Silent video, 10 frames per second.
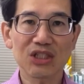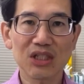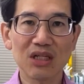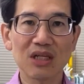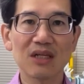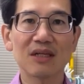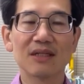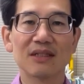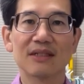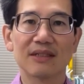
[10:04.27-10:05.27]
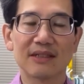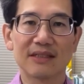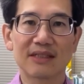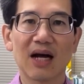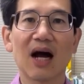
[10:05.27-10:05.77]
Che
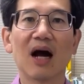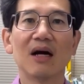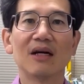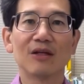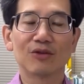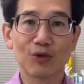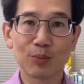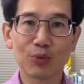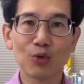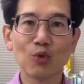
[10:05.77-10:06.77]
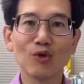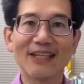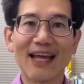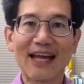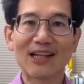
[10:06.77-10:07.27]
is car. So you pull
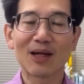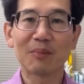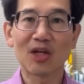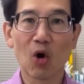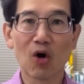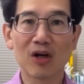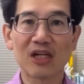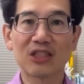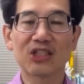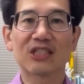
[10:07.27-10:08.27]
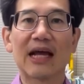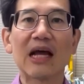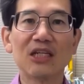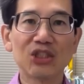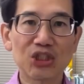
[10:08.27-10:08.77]
the end a bit longer, just like
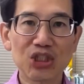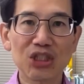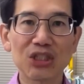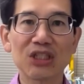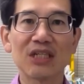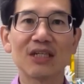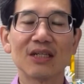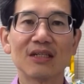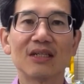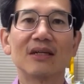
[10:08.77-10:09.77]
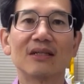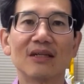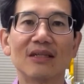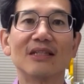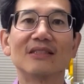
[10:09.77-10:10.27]
che.
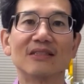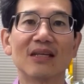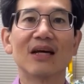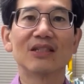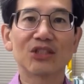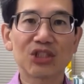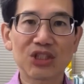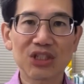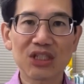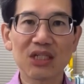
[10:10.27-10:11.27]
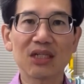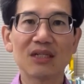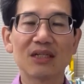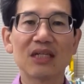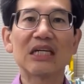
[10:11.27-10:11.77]
This is che,
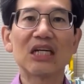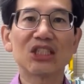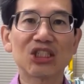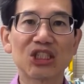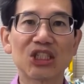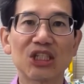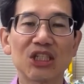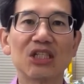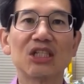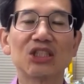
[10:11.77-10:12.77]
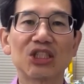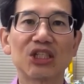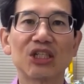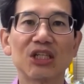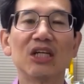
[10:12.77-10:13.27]
ch,
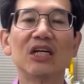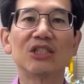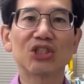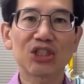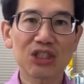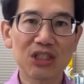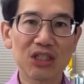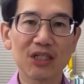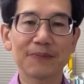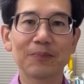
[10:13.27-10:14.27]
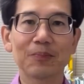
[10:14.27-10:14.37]
ch, che.